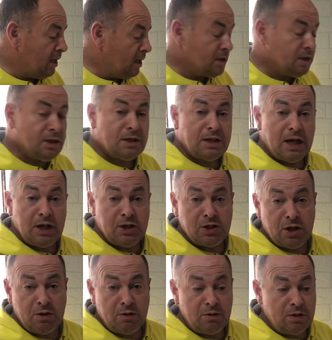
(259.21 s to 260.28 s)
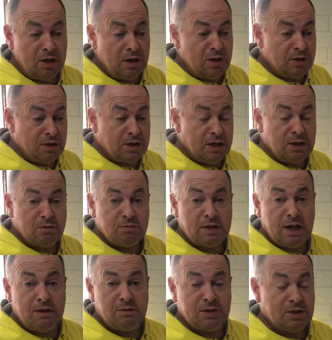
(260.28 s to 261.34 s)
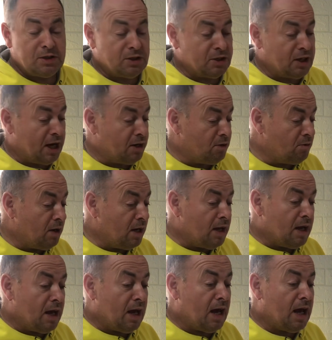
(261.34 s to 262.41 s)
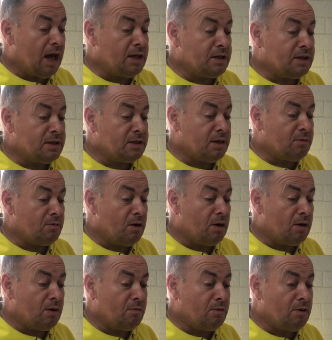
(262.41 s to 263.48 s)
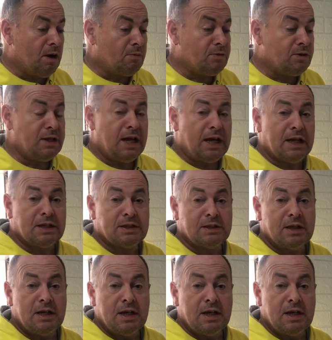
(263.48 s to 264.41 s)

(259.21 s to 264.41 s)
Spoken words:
So stay tuned to Diesel Dave's channel and see what we're up to next.